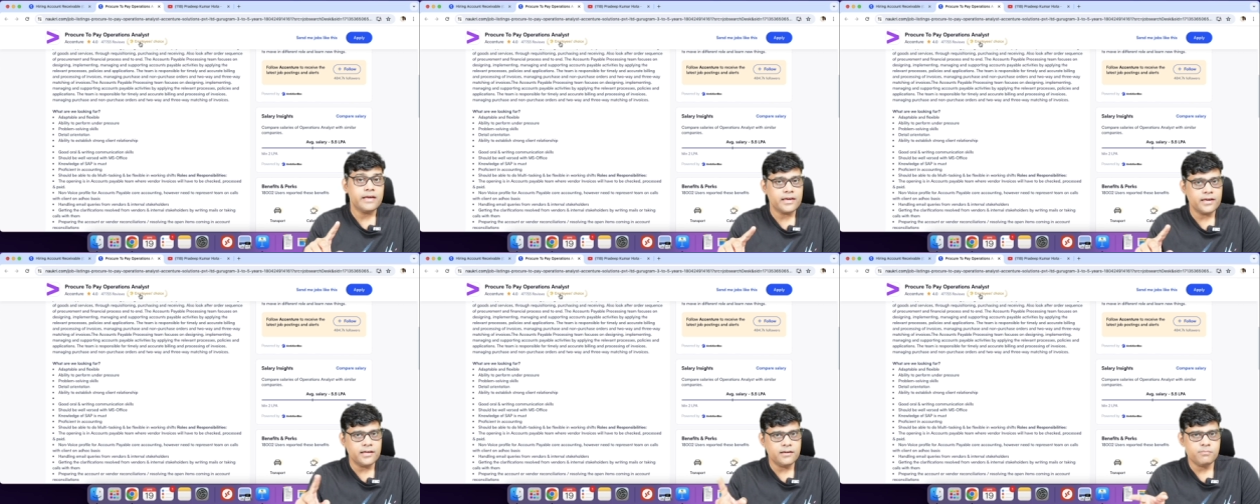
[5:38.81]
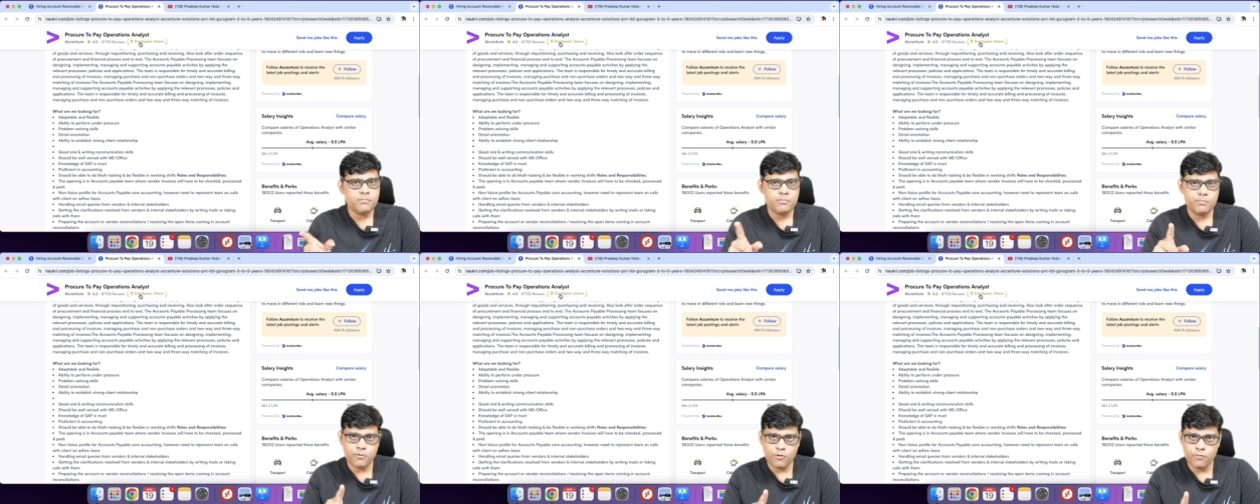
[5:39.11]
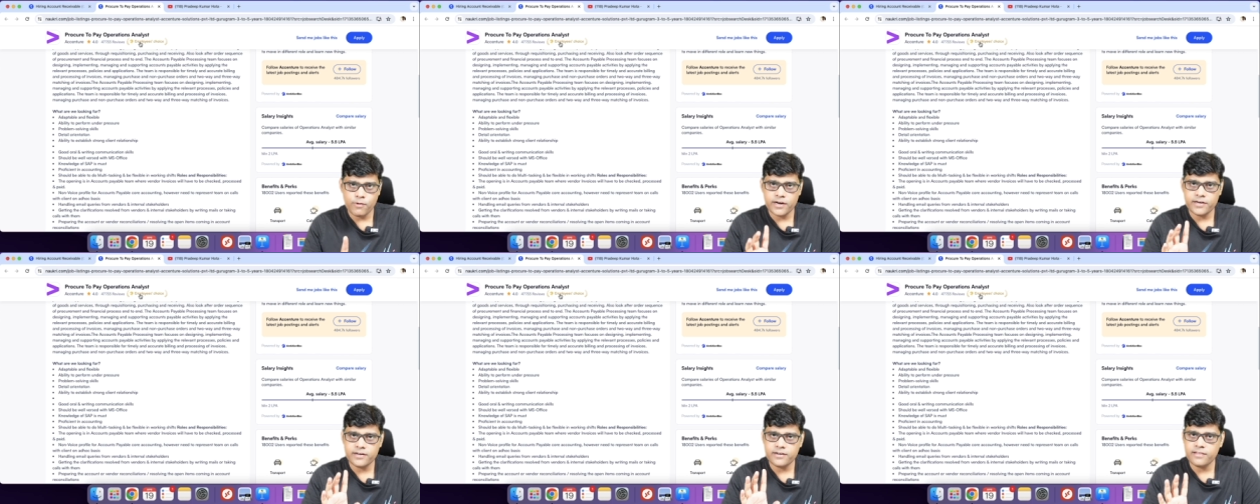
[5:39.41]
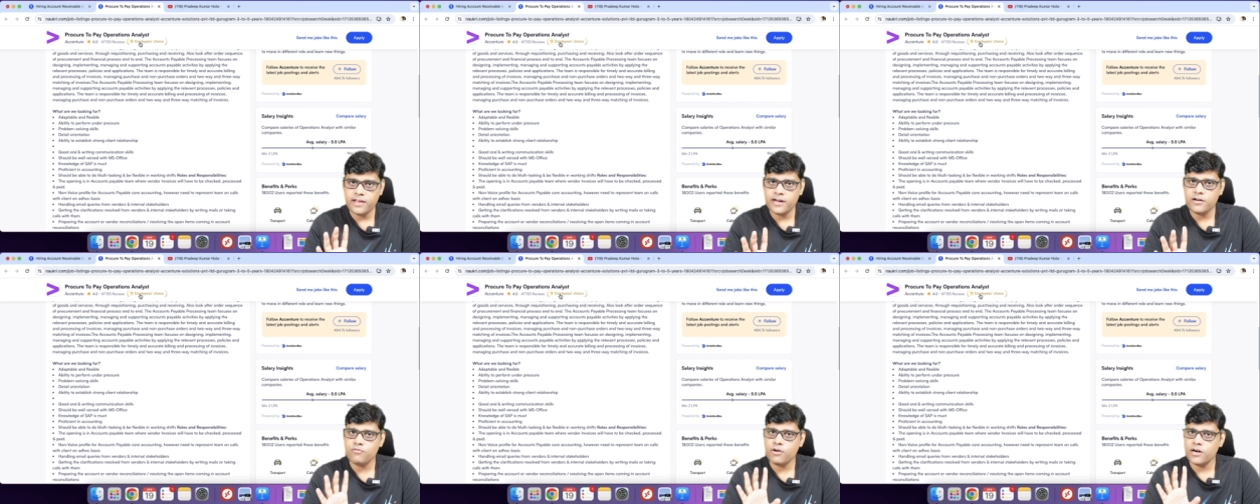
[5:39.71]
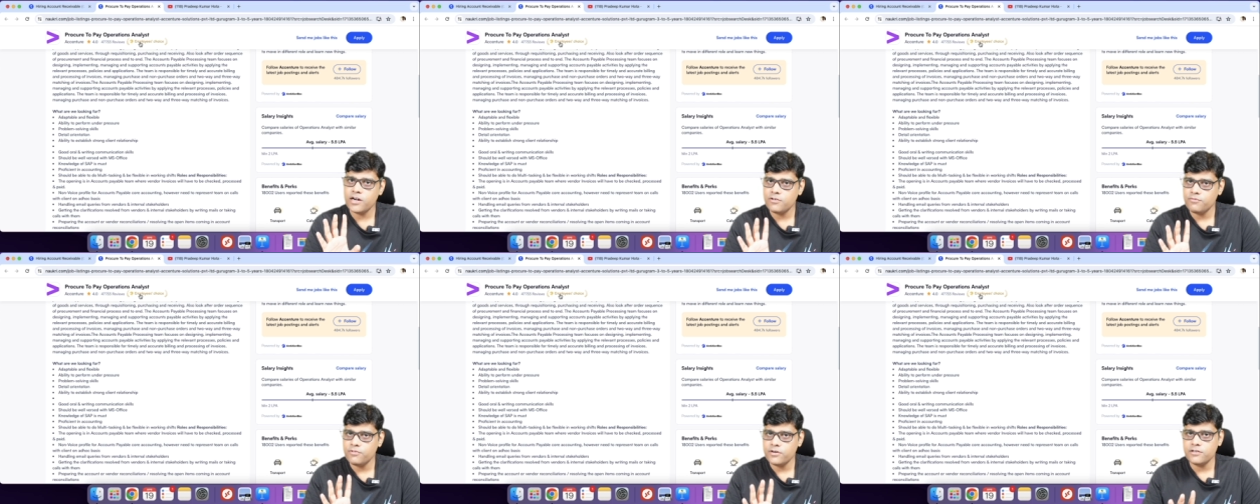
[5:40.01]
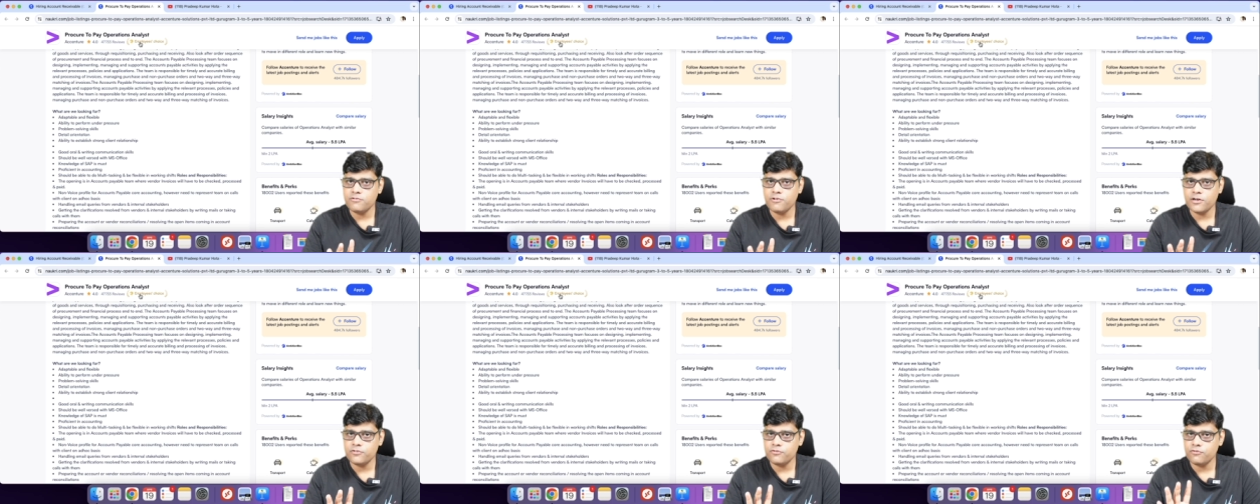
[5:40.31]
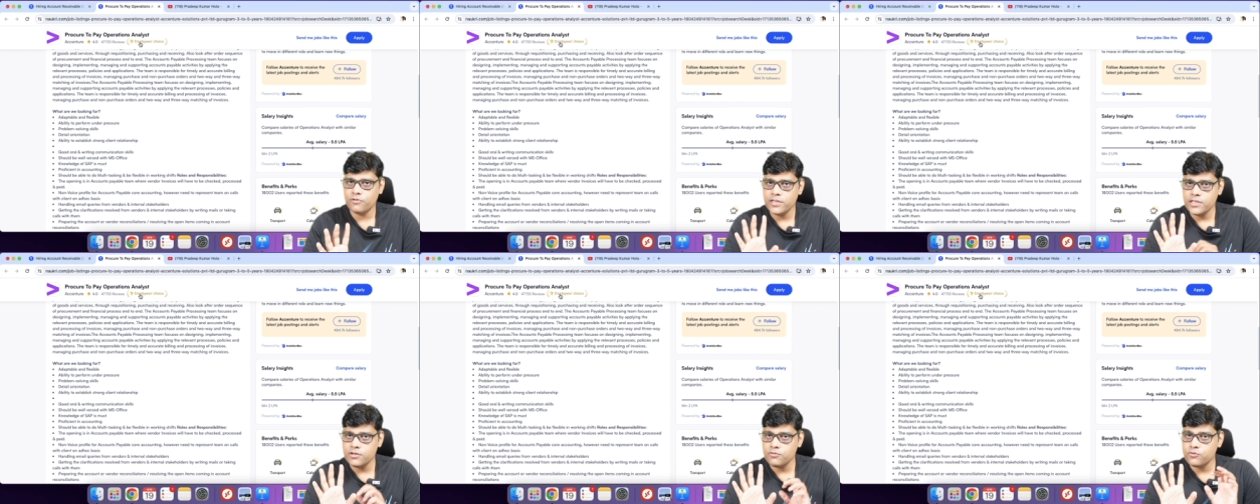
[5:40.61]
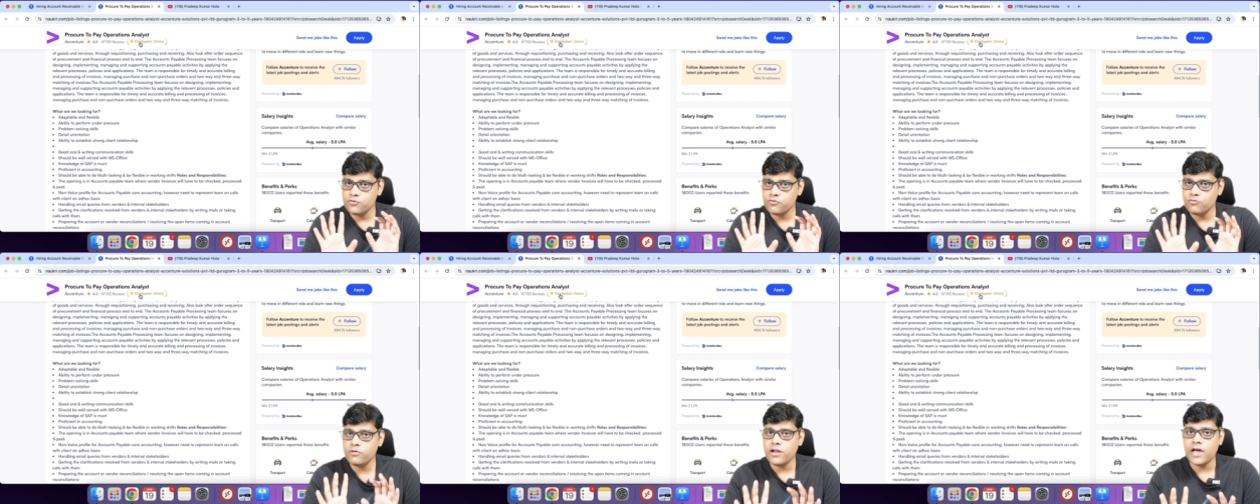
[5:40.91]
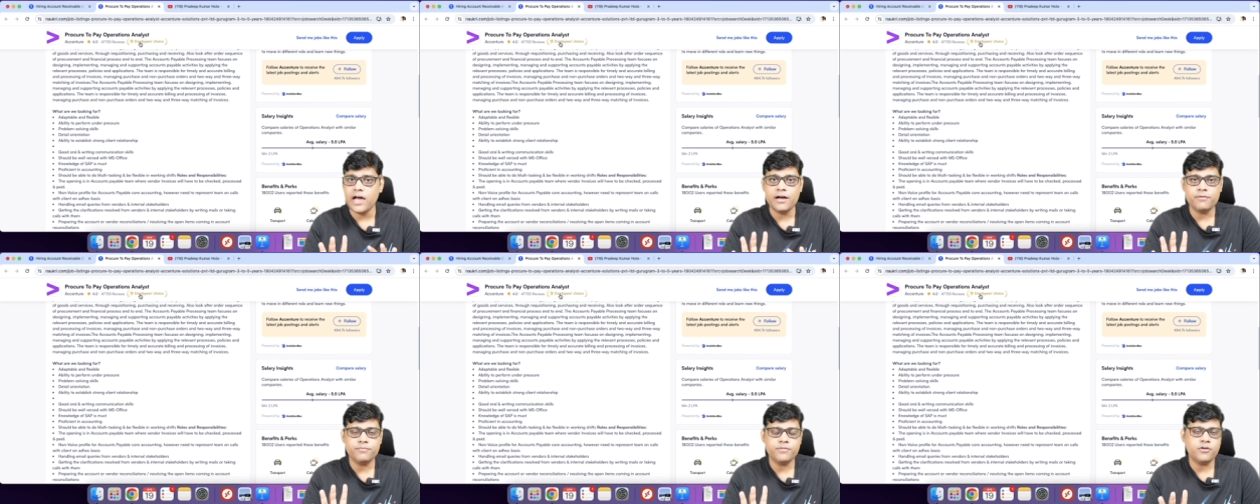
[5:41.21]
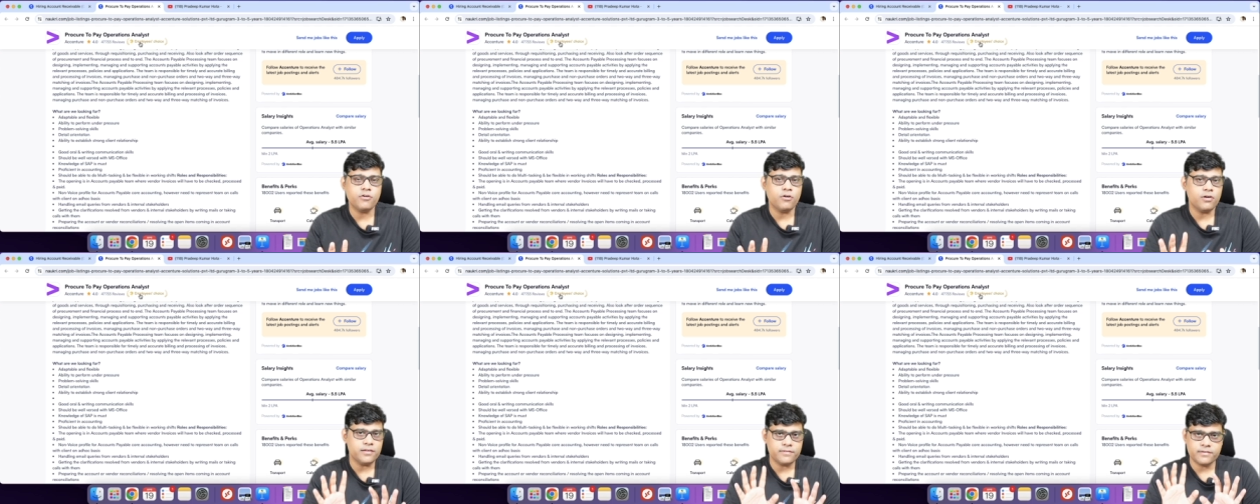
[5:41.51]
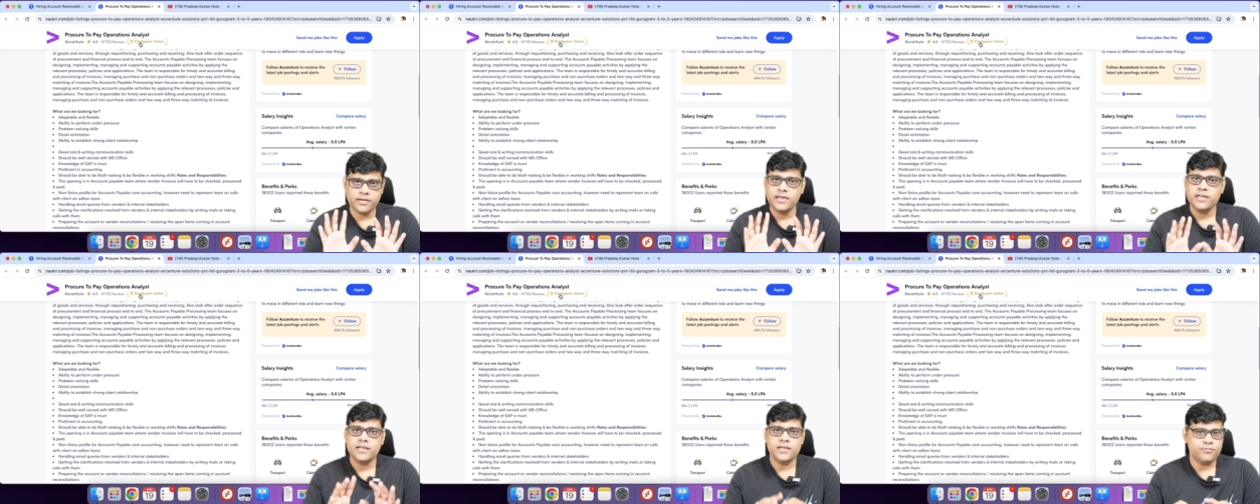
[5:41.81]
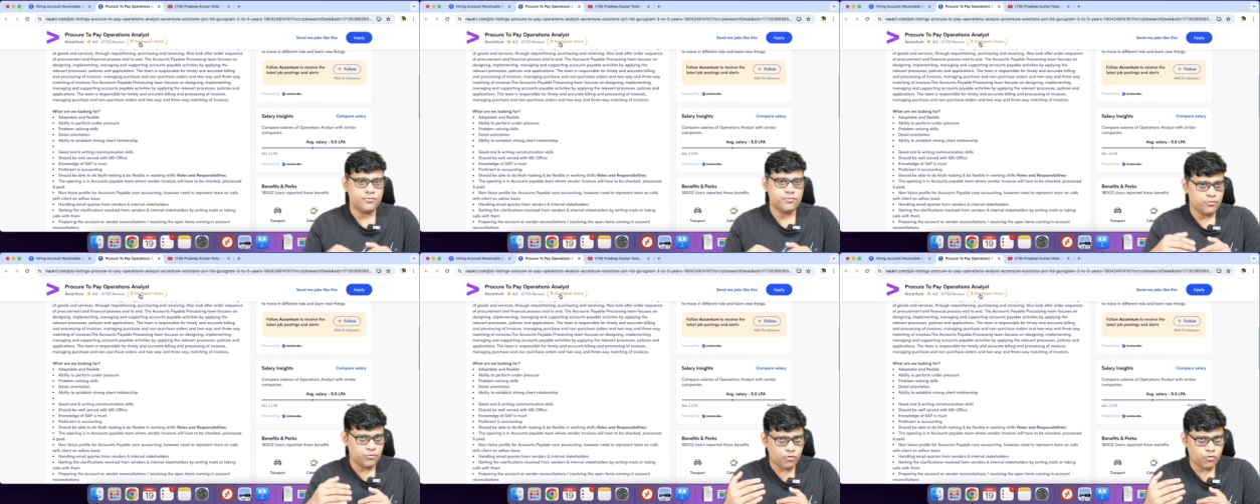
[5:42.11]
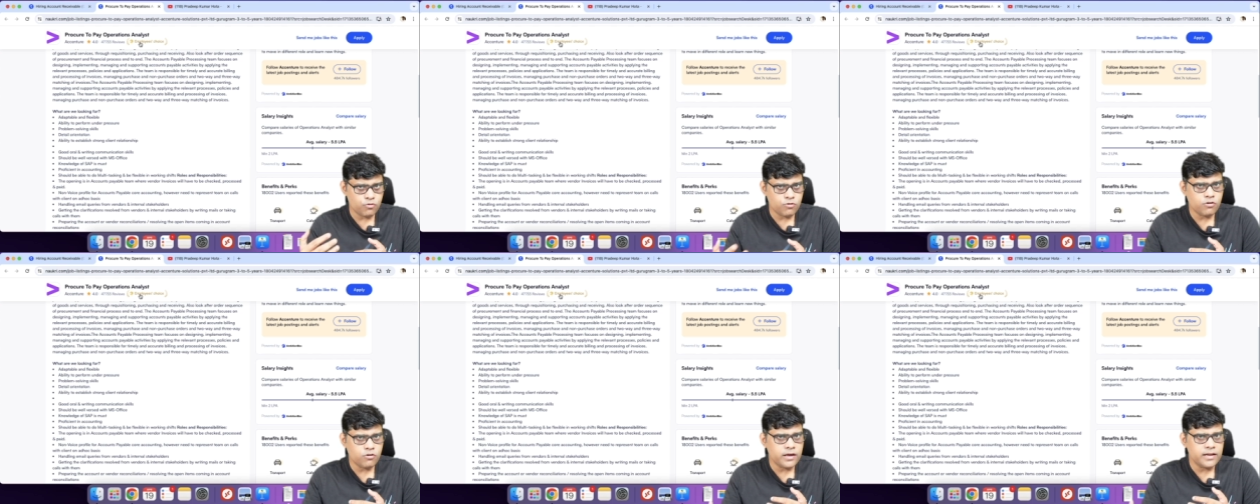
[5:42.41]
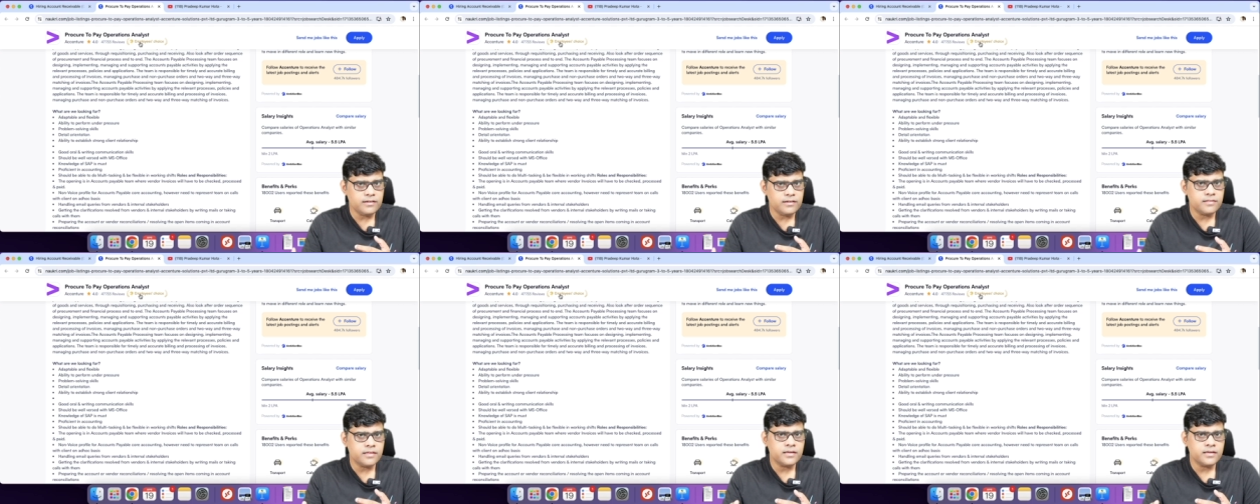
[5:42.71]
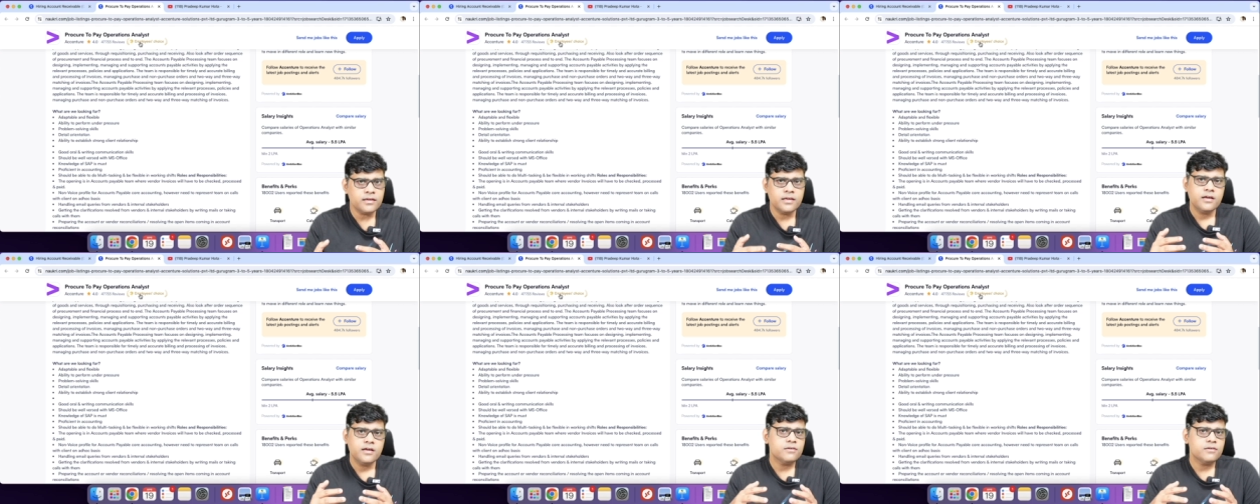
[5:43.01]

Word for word: Again, provided that whatever you are showing, you should have the knowledge. If you don't know anything